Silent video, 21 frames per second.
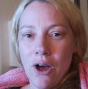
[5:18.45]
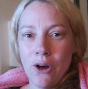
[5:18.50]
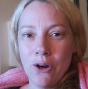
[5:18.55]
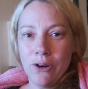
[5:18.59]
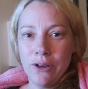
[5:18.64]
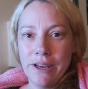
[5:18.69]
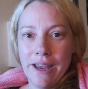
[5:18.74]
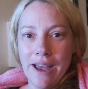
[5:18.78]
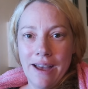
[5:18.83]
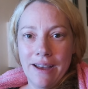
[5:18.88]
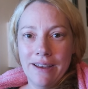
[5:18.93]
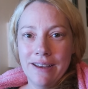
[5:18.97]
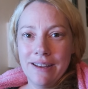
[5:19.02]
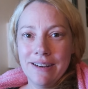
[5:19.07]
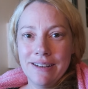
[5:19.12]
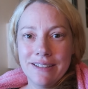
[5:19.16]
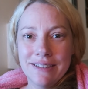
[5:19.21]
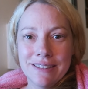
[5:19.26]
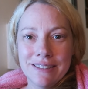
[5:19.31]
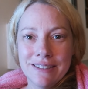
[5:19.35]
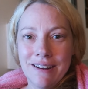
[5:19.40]
Oh yeah,
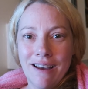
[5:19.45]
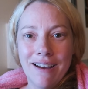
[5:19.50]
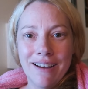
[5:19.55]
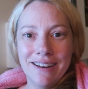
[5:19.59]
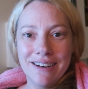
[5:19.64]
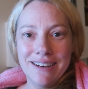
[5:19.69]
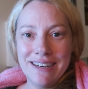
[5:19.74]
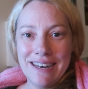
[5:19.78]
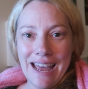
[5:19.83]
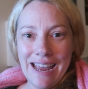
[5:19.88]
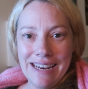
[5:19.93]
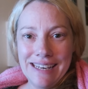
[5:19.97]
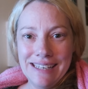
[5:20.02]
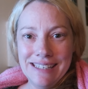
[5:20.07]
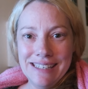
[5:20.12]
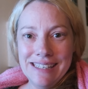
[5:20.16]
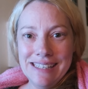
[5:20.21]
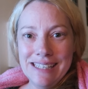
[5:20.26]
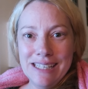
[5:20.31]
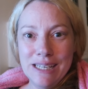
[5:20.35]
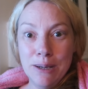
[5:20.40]
and it's not
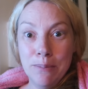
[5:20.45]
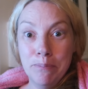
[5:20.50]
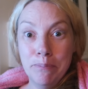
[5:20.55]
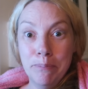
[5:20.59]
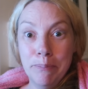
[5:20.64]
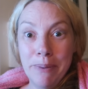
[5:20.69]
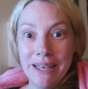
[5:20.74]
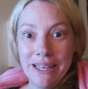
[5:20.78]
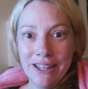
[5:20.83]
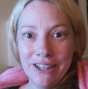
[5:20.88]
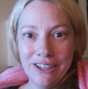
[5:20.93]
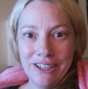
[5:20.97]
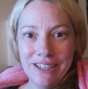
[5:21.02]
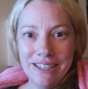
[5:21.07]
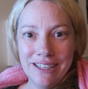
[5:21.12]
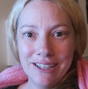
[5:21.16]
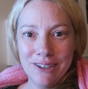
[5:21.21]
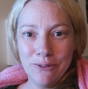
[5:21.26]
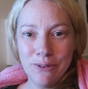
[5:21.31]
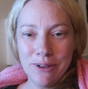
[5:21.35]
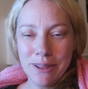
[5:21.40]
90
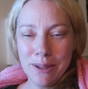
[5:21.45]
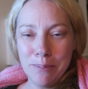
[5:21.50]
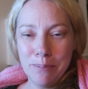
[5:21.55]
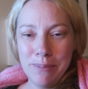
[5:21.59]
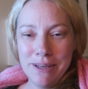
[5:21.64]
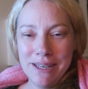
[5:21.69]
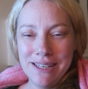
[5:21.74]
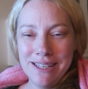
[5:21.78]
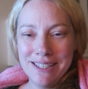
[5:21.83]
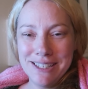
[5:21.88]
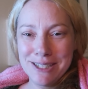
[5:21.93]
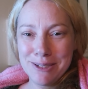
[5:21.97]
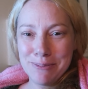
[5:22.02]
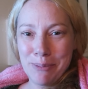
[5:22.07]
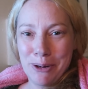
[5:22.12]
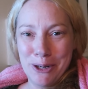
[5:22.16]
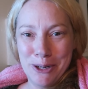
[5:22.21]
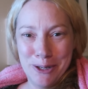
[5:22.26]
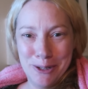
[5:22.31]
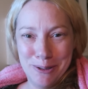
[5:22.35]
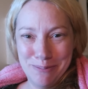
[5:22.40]
billion with the B
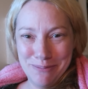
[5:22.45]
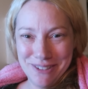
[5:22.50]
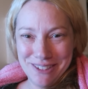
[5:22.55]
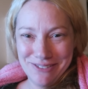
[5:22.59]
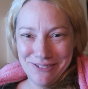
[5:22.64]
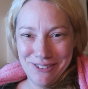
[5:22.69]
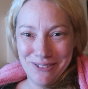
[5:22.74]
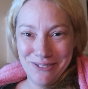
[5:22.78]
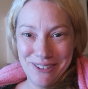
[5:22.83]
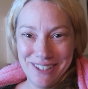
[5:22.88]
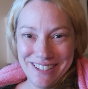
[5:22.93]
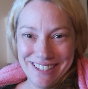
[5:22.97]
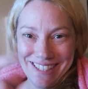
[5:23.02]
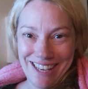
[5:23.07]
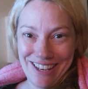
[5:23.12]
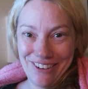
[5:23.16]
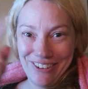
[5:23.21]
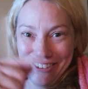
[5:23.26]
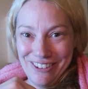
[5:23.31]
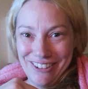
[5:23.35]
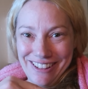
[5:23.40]
sperm. That's what we
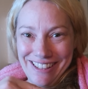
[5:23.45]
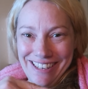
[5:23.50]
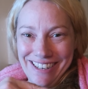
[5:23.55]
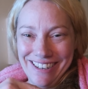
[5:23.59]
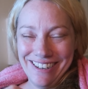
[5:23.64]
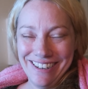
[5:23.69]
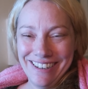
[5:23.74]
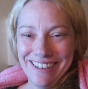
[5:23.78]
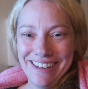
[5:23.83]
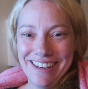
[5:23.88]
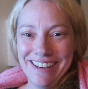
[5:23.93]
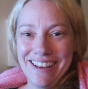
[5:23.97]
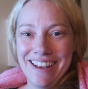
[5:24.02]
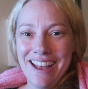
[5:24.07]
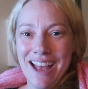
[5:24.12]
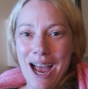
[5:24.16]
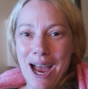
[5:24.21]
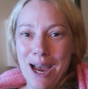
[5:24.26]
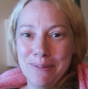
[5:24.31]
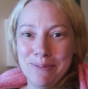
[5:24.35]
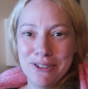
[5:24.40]
said earlier.
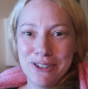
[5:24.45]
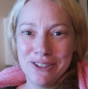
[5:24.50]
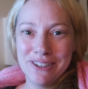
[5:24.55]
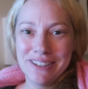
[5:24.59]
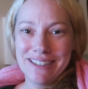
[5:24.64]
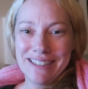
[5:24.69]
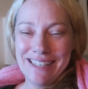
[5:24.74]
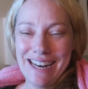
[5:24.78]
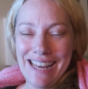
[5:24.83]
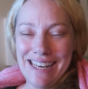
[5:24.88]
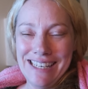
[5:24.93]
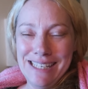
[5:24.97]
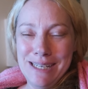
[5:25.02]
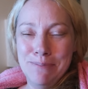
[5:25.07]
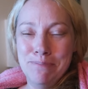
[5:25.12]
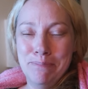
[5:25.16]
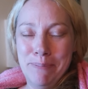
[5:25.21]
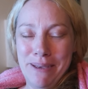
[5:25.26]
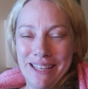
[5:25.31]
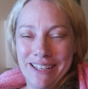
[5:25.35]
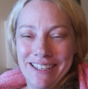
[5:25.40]
I'm sure it's 90
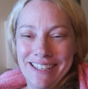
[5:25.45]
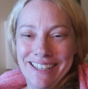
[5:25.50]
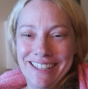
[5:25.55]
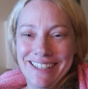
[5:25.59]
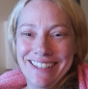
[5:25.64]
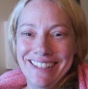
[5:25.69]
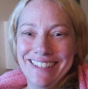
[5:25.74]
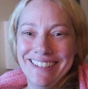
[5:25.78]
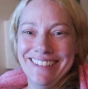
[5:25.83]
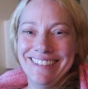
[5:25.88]
million.